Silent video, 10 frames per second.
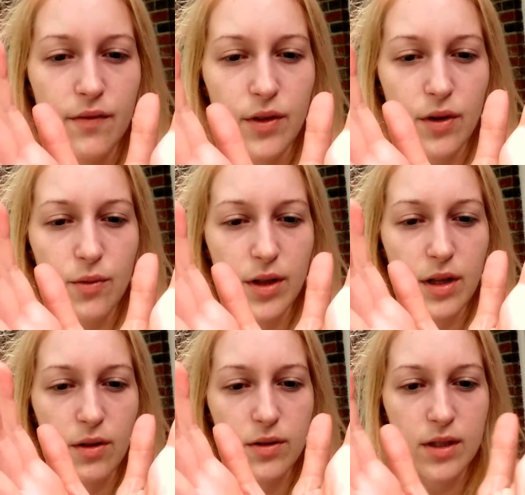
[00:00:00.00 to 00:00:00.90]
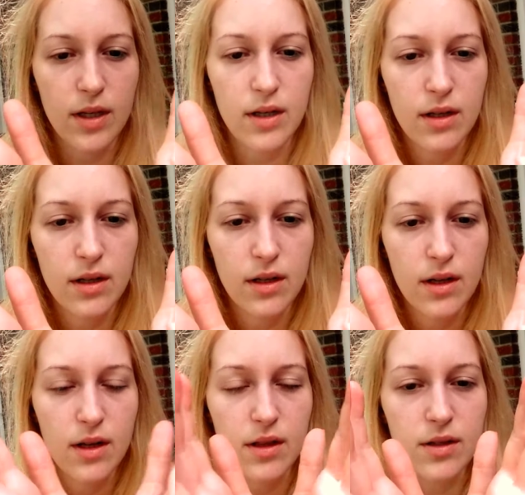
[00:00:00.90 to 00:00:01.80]
If you look really closely,
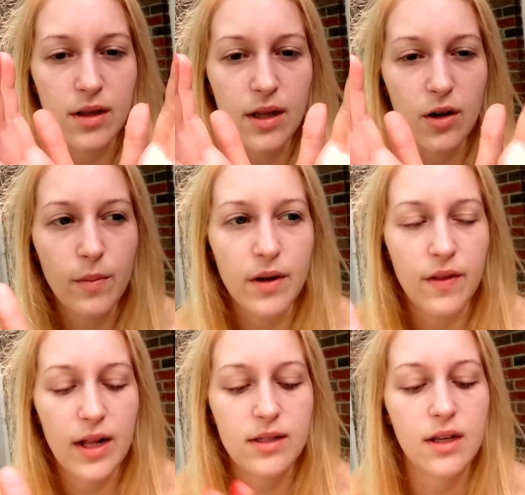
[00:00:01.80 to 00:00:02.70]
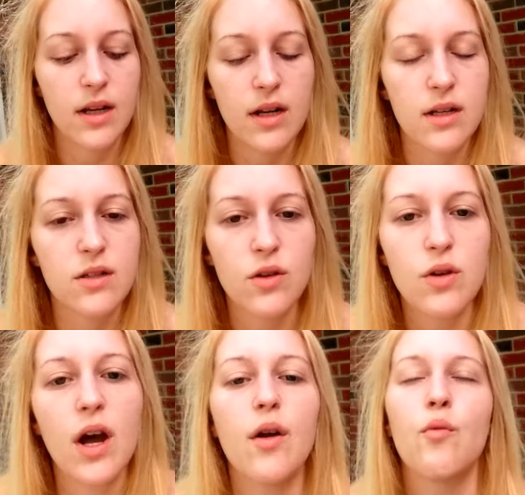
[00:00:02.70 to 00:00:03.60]
there's a little bit of that stickiness, so you
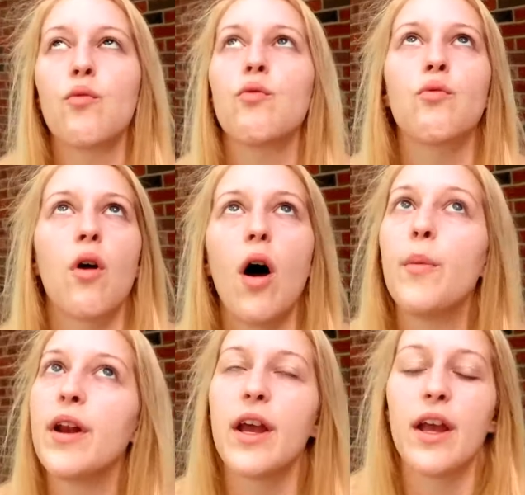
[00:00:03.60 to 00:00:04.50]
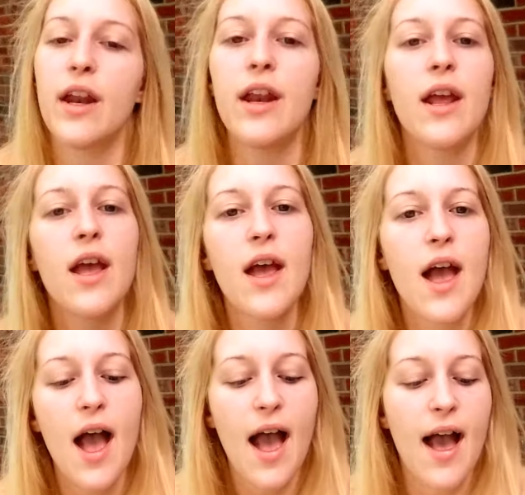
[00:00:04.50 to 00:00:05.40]
gotta rub it in.
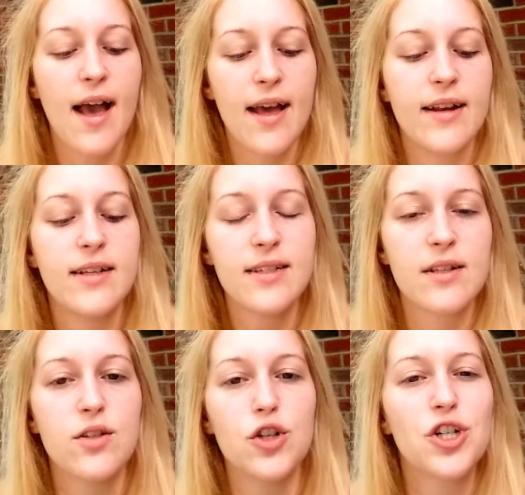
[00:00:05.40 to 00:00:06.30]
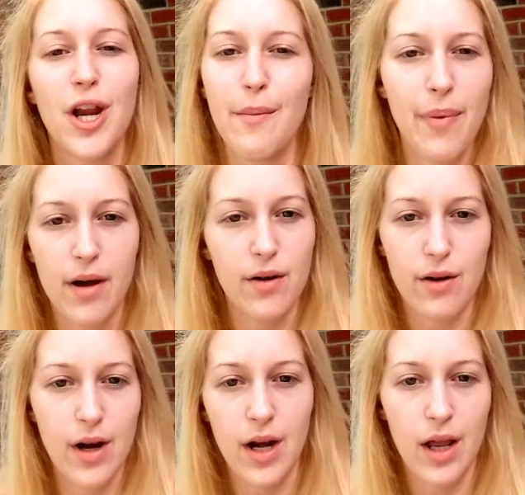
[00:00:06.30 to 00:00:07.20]
And since there's shea
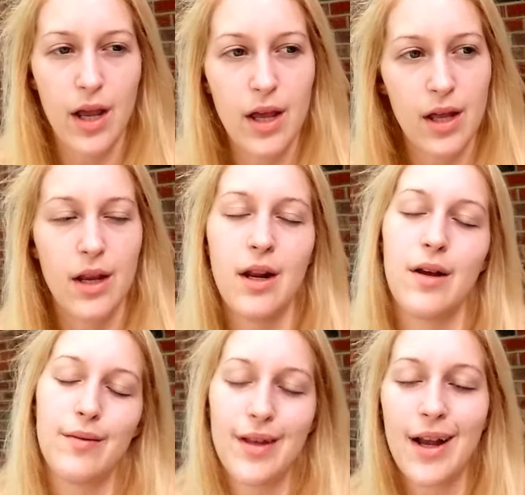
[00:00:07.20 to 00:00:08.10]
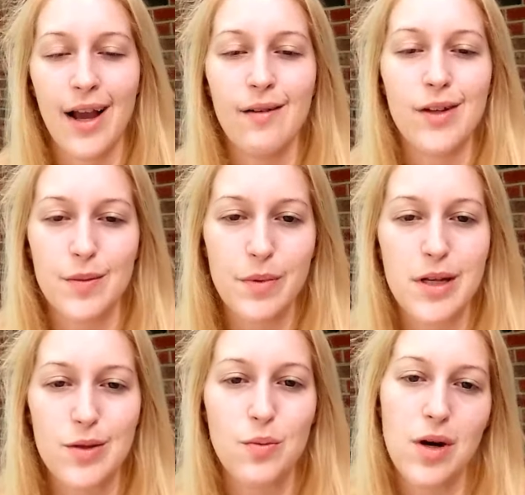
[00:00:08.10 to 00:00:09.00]
butter in it, you know, that kind of
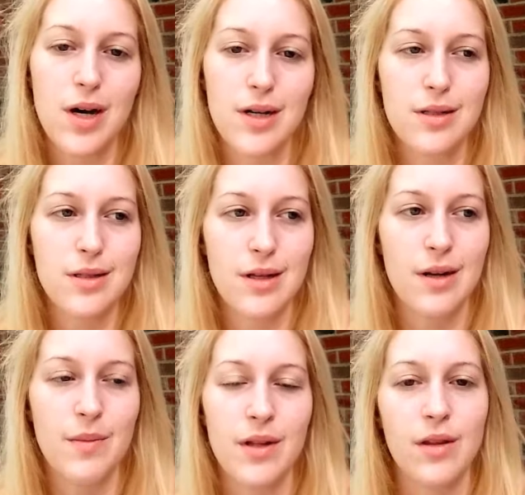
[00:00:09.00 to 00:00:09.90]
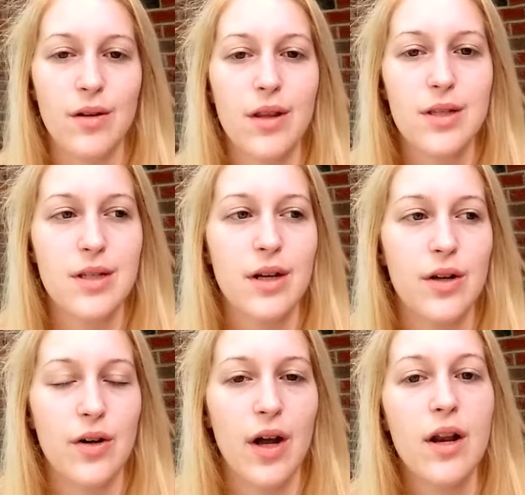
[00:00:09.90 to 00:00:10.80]
explains why it's going to be a little on the
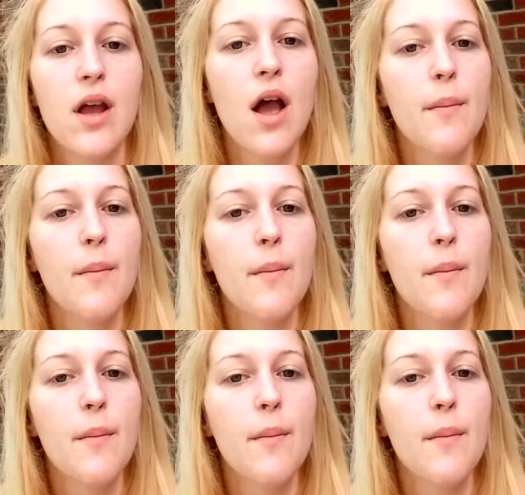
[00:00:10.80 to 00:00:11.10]
stickier end.